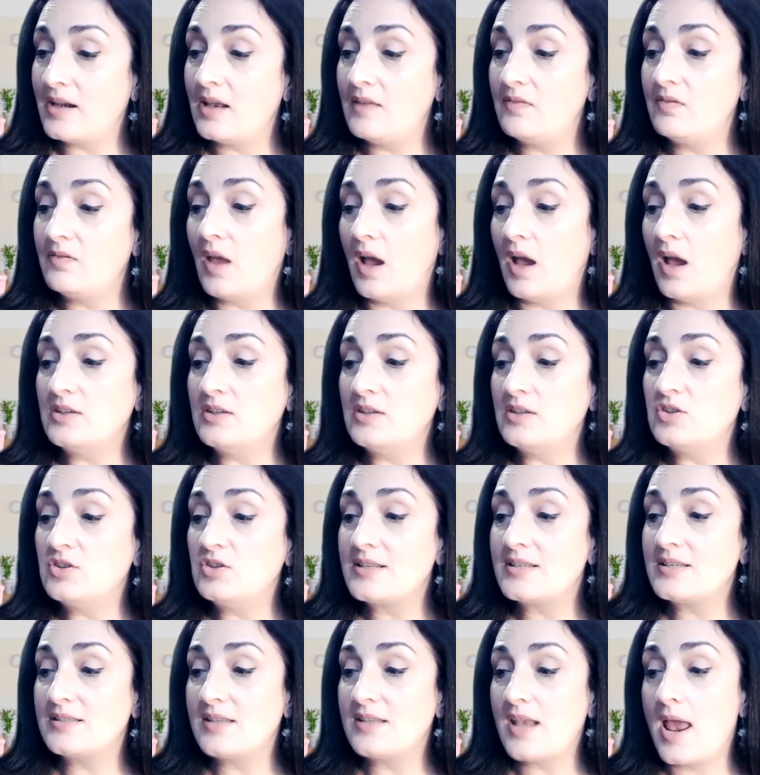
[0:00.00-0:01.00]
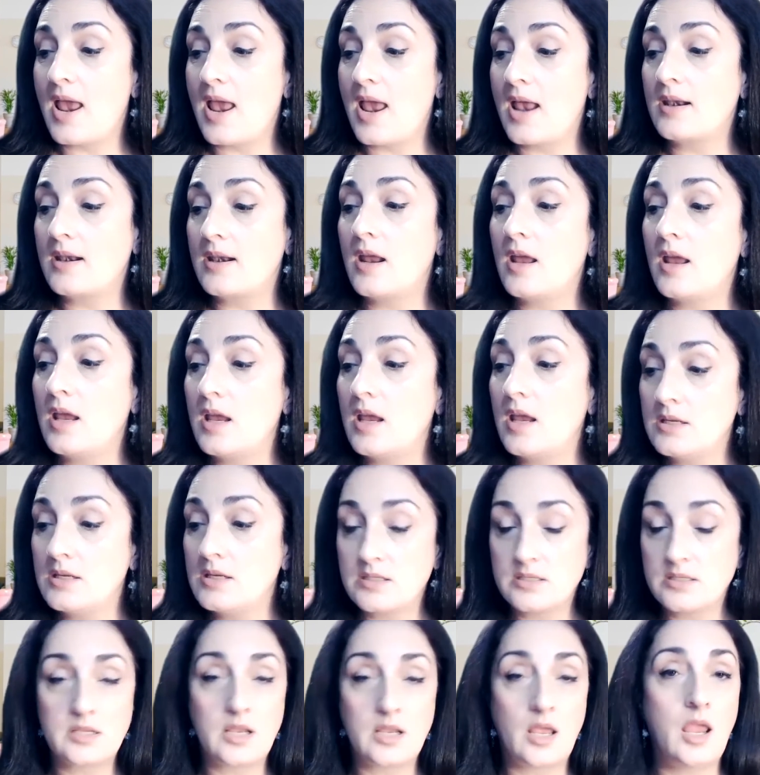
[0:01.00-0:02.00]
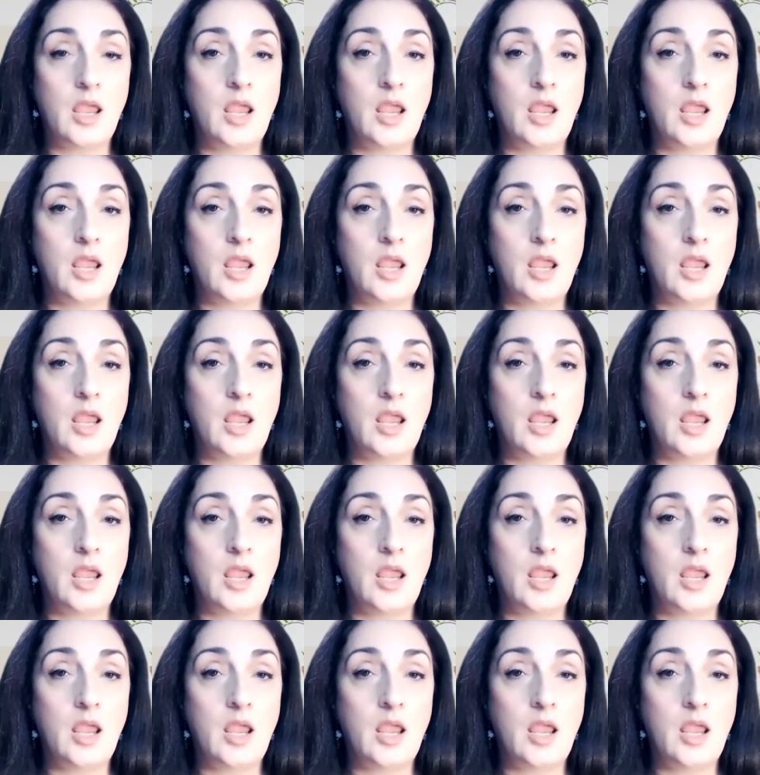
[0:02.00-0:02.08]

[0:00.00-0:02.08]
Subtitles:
And DigestZen is